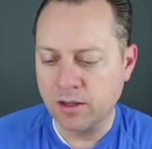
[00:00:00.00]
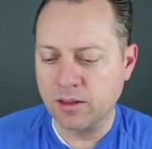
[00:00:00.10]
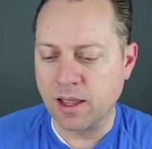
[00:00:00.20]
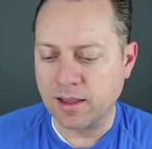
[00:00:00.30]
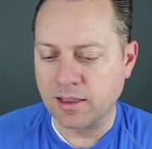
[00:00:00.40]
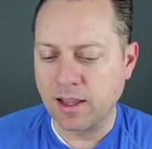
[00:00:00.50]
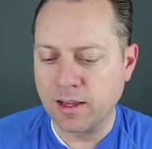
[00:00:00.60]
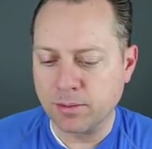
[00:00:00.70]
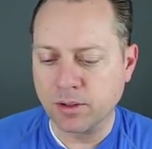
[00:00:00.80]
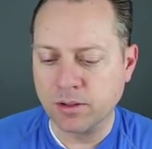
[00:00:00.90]
that
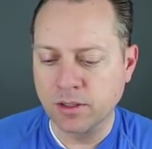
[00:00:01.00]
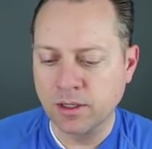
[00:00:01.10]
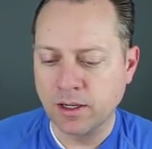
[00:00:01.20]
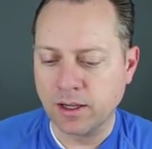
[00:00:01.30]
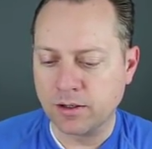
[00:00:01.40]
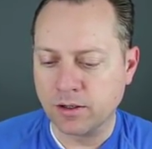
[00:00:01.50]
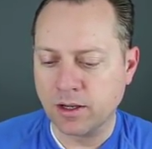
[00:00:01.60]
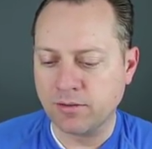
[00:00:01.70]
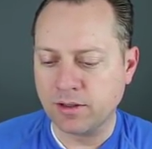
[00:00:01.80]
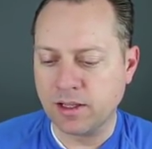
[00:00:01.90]
labor and are
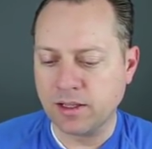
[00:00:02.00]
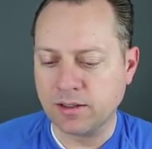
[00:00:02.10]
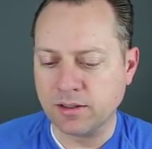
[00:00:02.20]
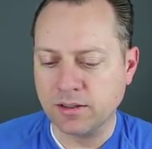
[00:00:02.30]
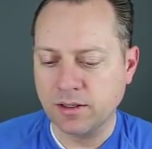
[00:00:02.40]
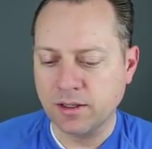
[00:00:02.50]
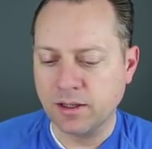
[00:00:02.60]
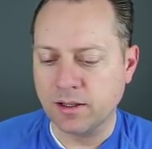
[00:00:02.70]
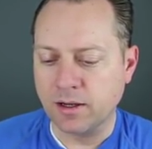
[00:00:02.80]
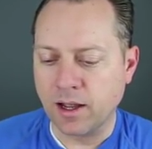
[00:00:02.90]
heavy laden,
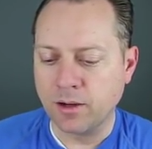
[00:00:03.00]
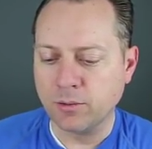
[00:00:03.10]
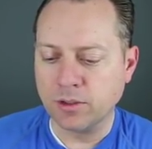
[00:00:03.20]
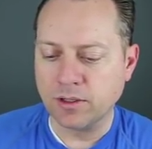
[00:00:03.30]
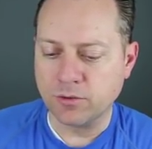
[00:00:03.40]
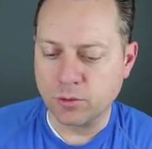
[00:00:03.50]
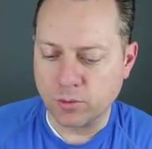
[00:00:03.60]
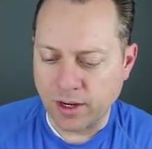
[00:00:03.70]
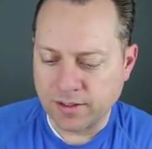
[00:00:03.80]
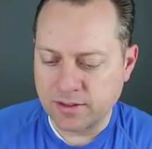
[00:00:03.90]
and I will give you
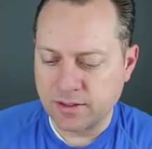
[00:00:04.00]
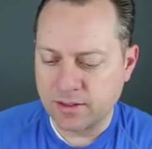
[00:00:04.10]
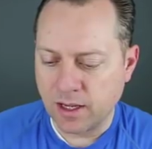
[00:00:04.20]
rest.